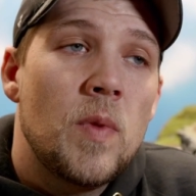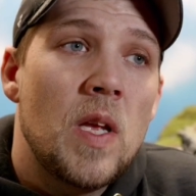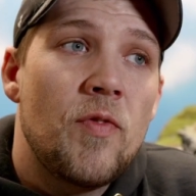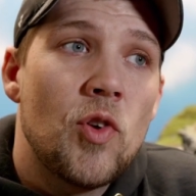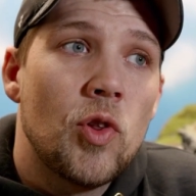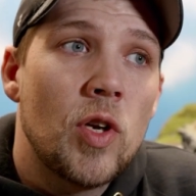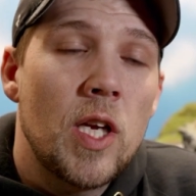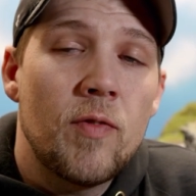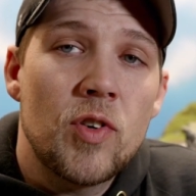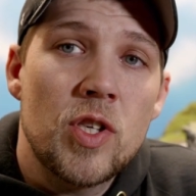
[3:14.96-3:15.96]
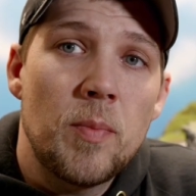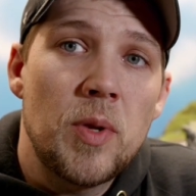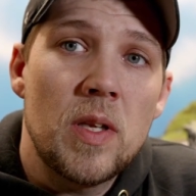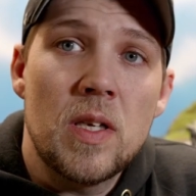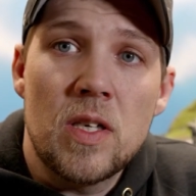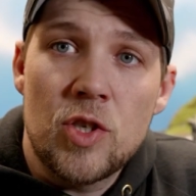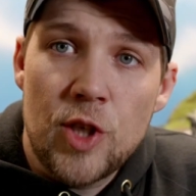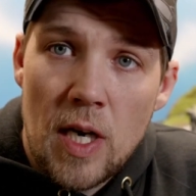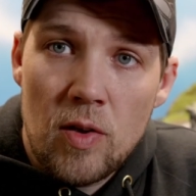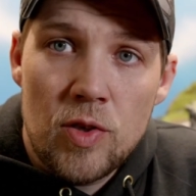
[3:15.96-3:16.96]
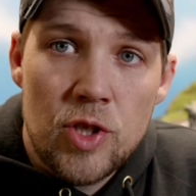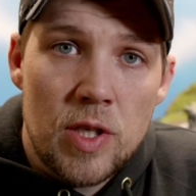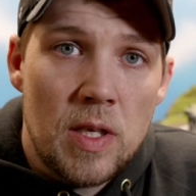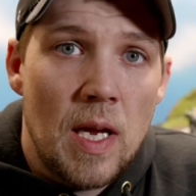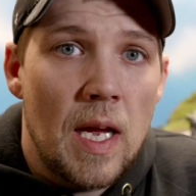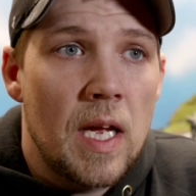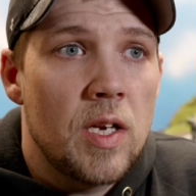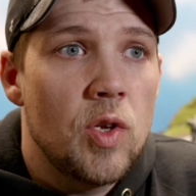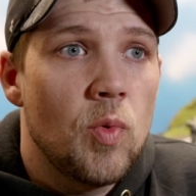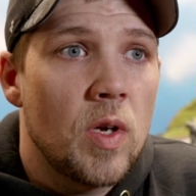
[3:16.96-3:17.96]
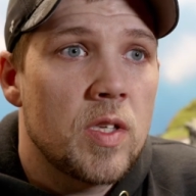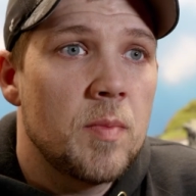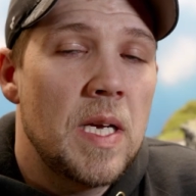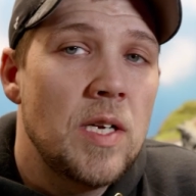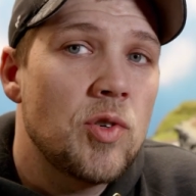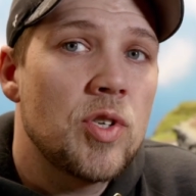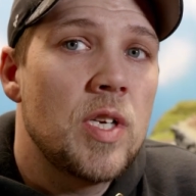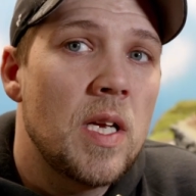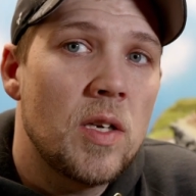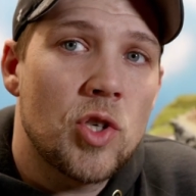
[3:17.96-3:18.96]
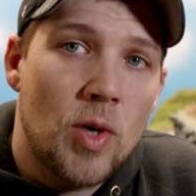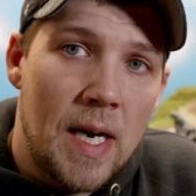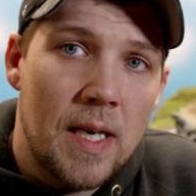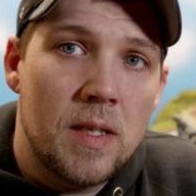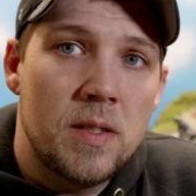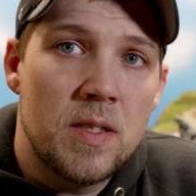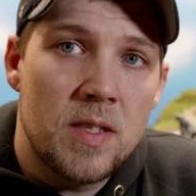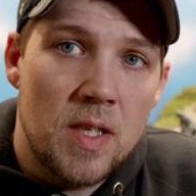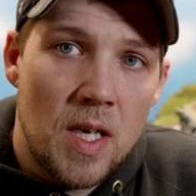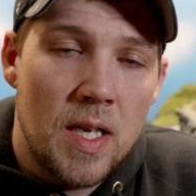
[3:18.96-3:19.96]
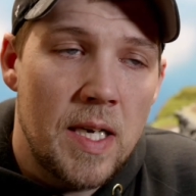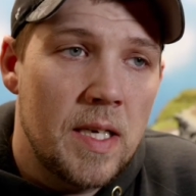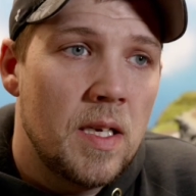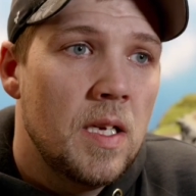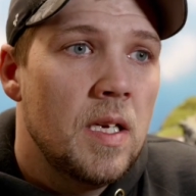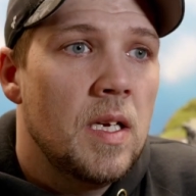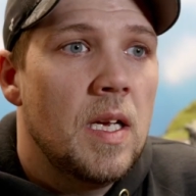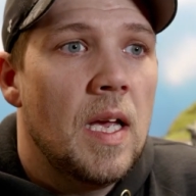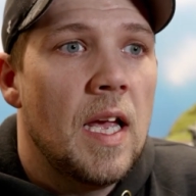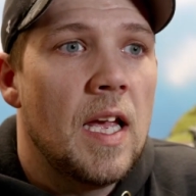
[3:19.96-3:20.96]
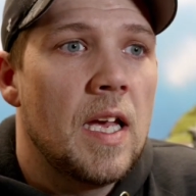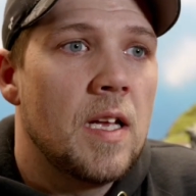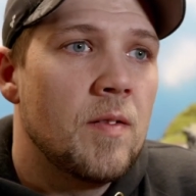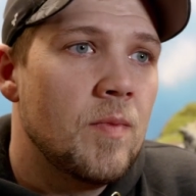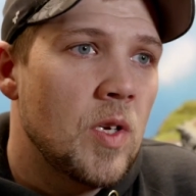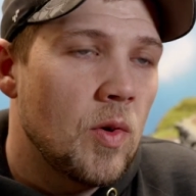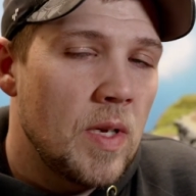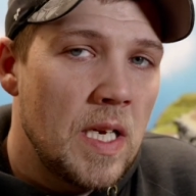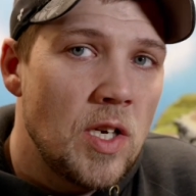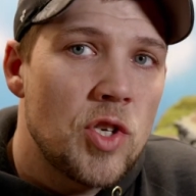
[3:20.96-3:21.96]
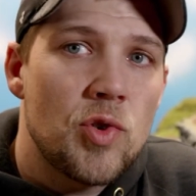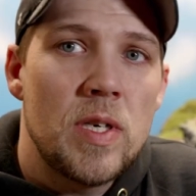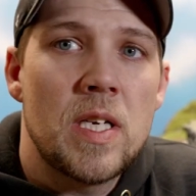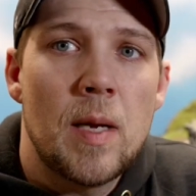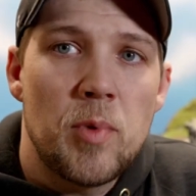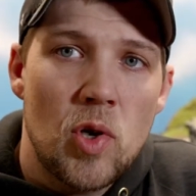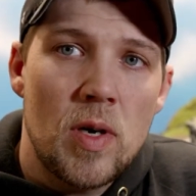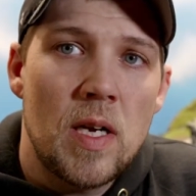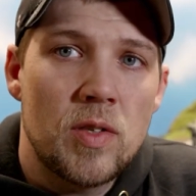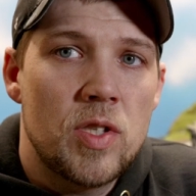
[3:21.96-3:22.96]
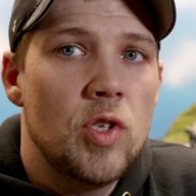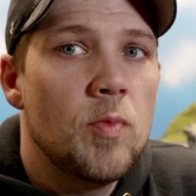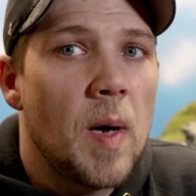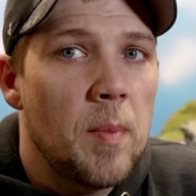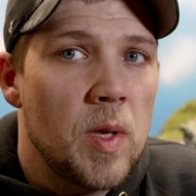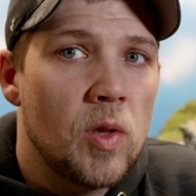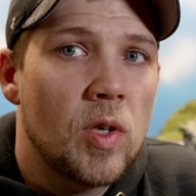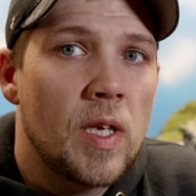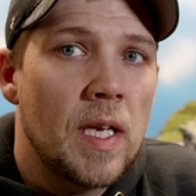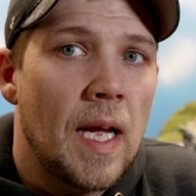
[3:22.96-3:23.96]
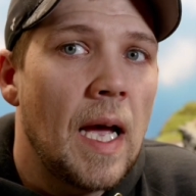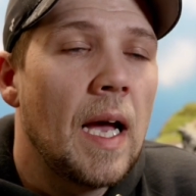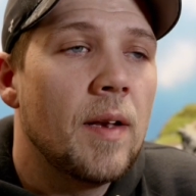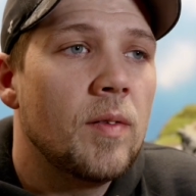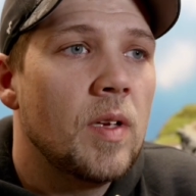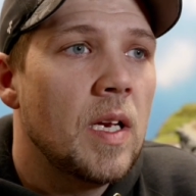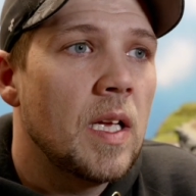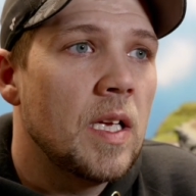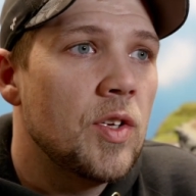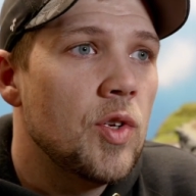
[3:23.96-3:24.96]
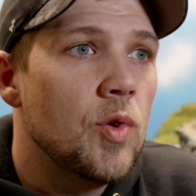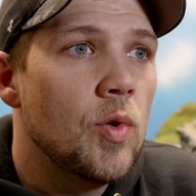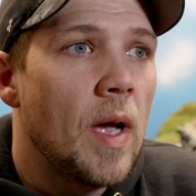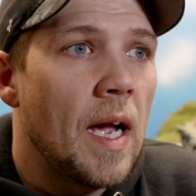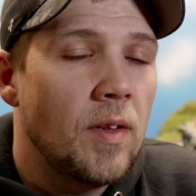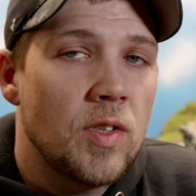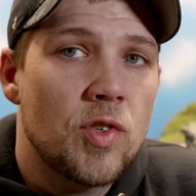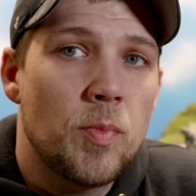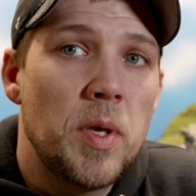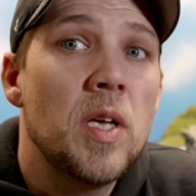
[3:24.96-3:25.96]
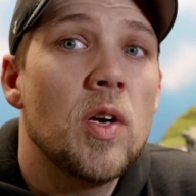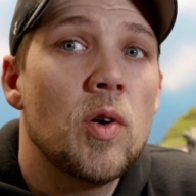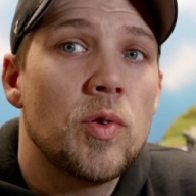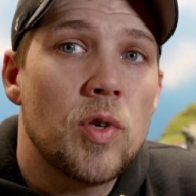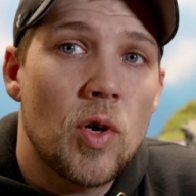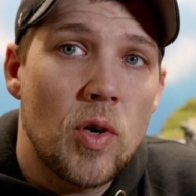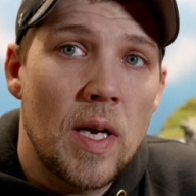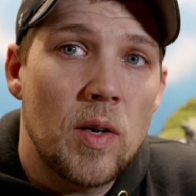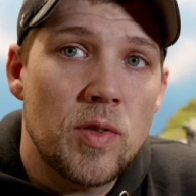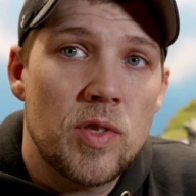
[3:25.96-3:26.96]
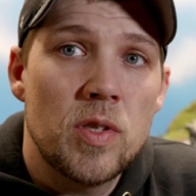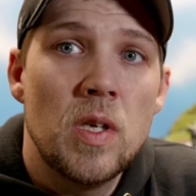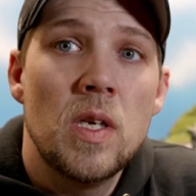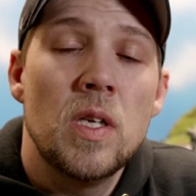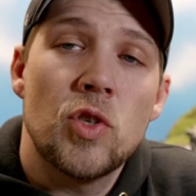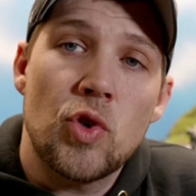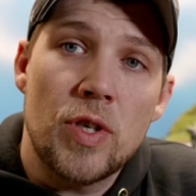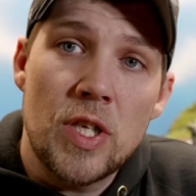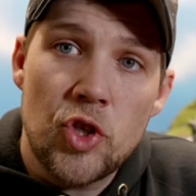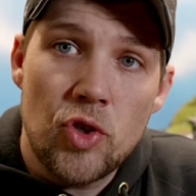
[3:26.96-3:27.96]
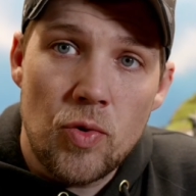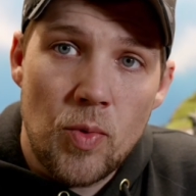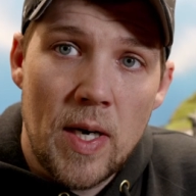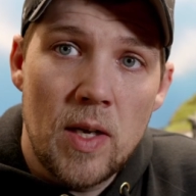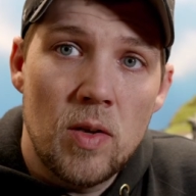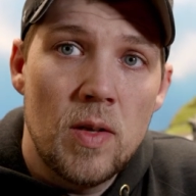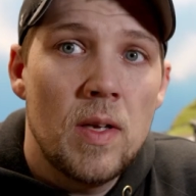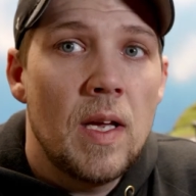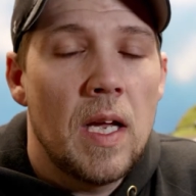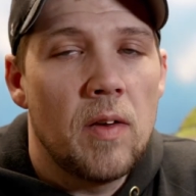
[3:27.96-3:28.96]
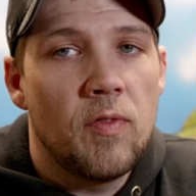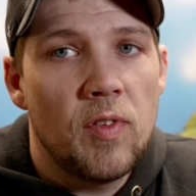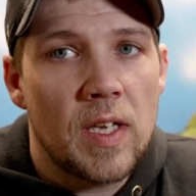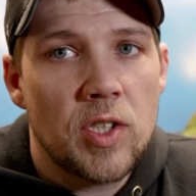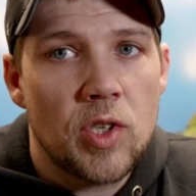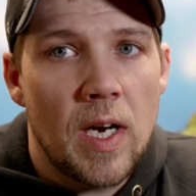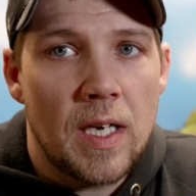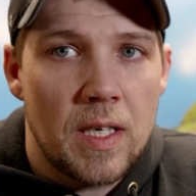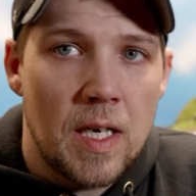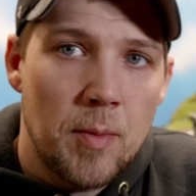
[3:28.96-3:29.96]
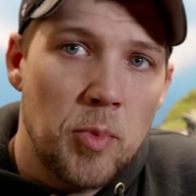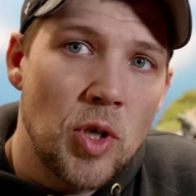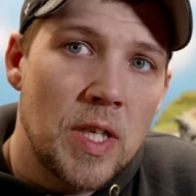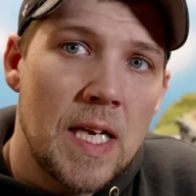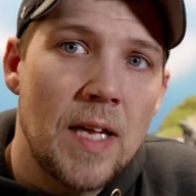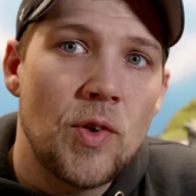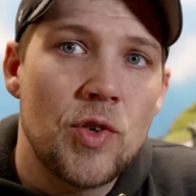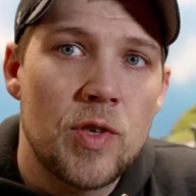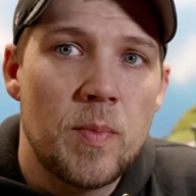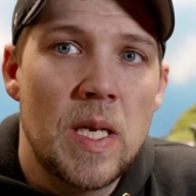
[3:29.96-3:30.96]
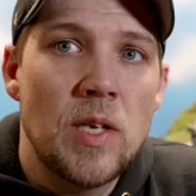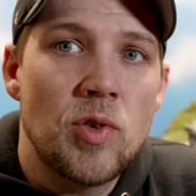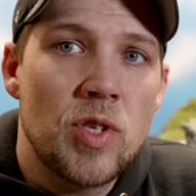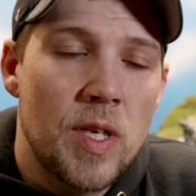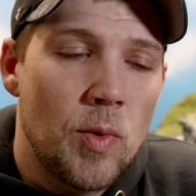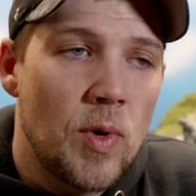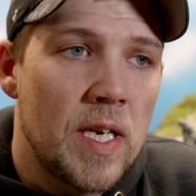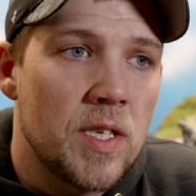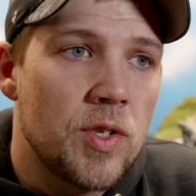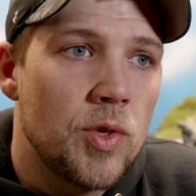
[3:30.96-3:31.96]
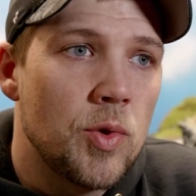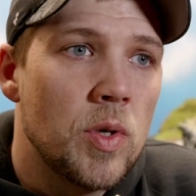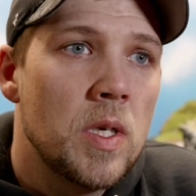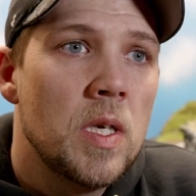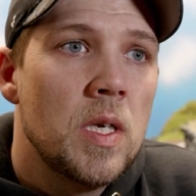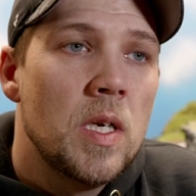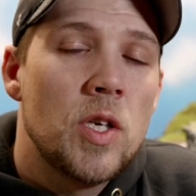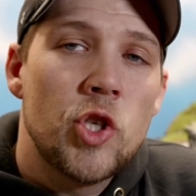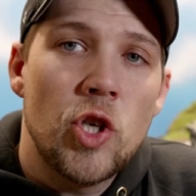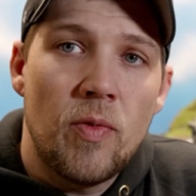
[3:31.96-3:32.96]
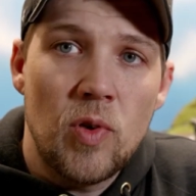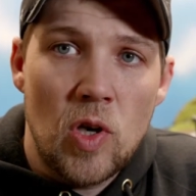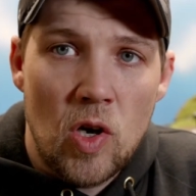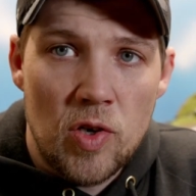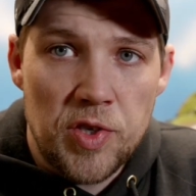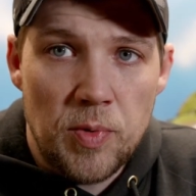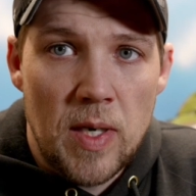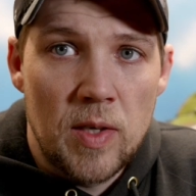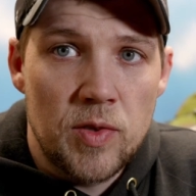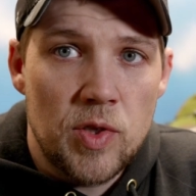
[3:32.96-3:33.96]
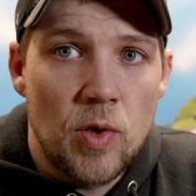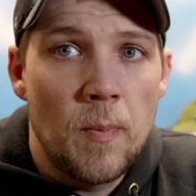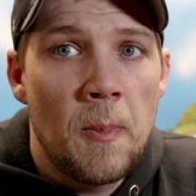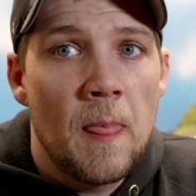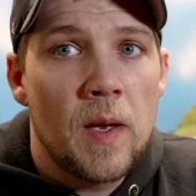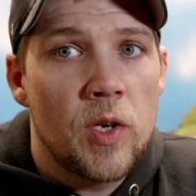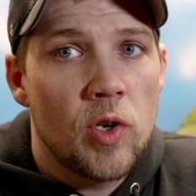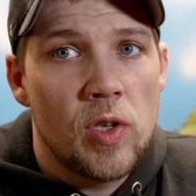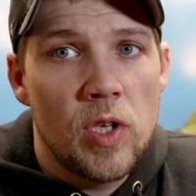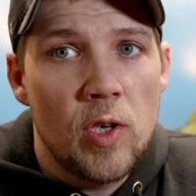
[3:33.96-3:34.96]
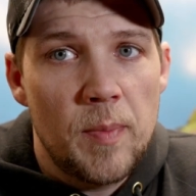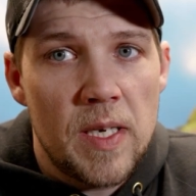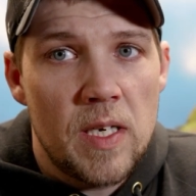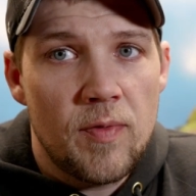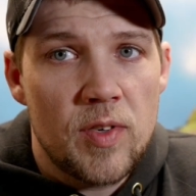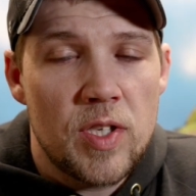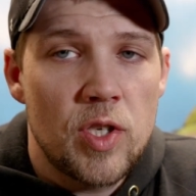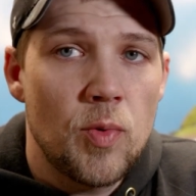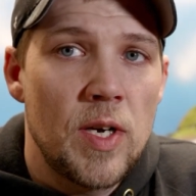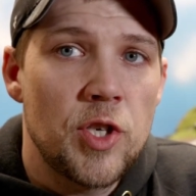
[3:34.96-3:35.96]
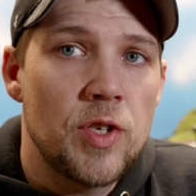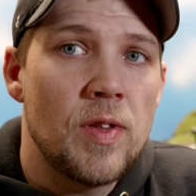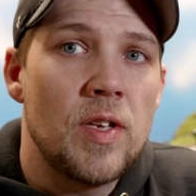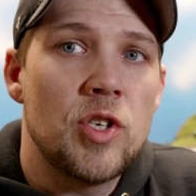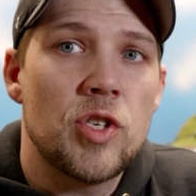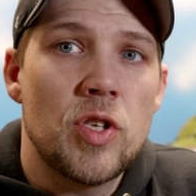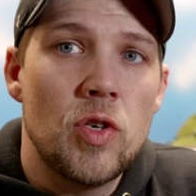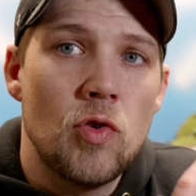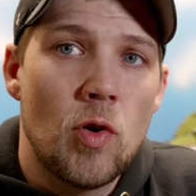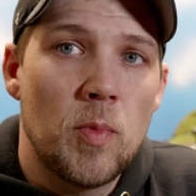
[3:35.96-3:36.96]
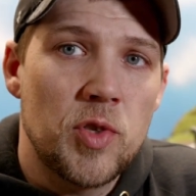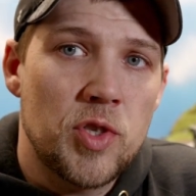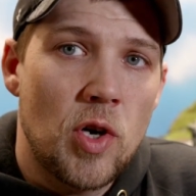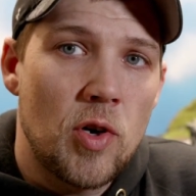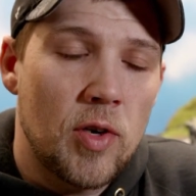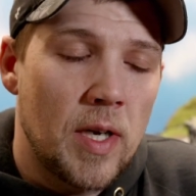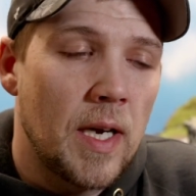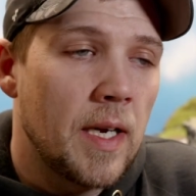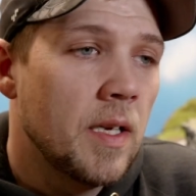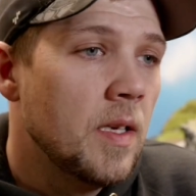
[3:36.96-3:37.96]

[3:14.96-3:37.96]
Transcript: if you're looking for something that is challenging and you want some interesting track design and industry type turnouts, you might be looking at getting into Atlas or Pico turnouts, traditional rail, and flex track to kind of put together some interesting ways to shuffle cars around. So you're a little bit different situation than just the normal starter guy.